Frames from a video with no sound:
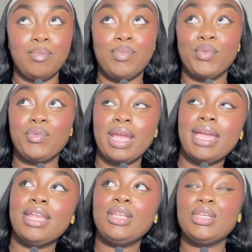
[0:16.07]
a
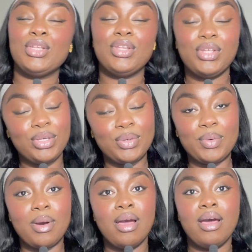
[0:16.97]
brand
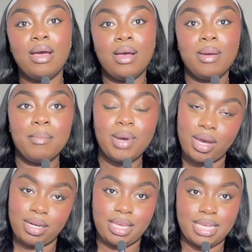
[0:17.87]
new
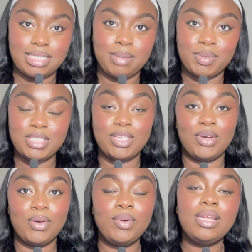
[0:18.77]
podcast
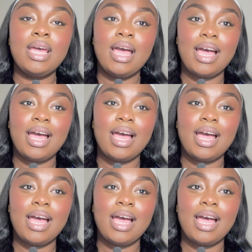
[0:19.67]
episode.